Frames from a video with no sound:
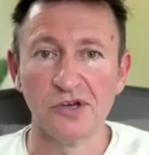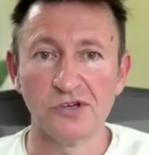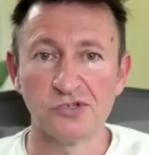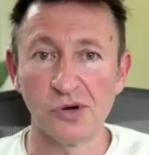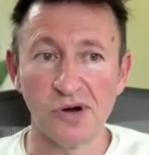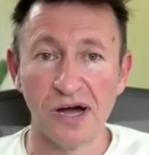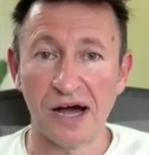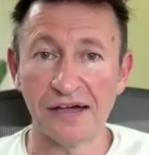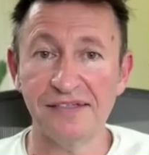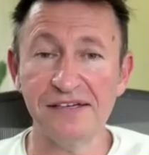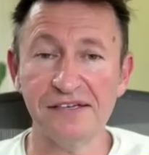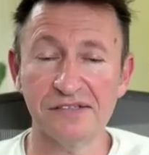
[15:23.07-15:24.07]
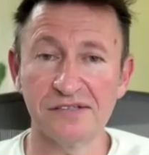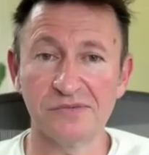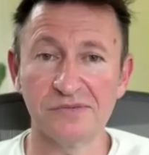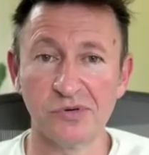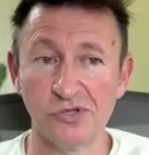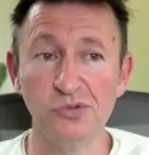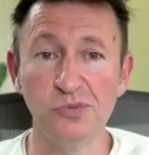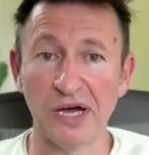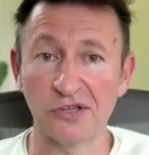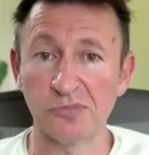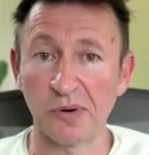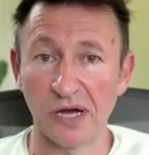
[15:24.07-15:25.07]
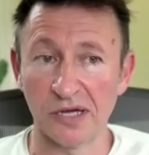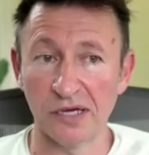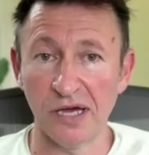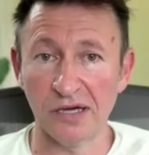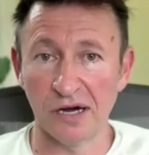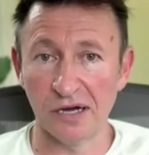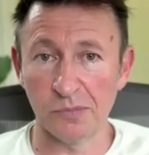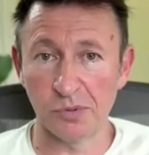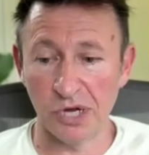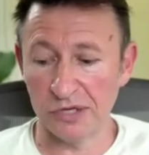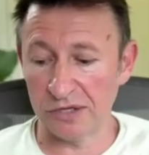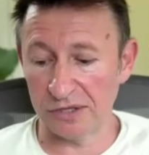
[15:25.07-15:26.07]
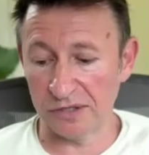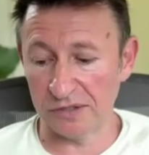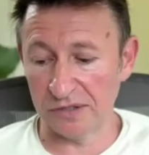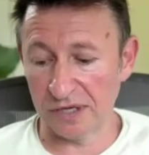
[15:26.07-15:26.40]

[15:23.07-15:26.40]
So I think what you meant by AI breaking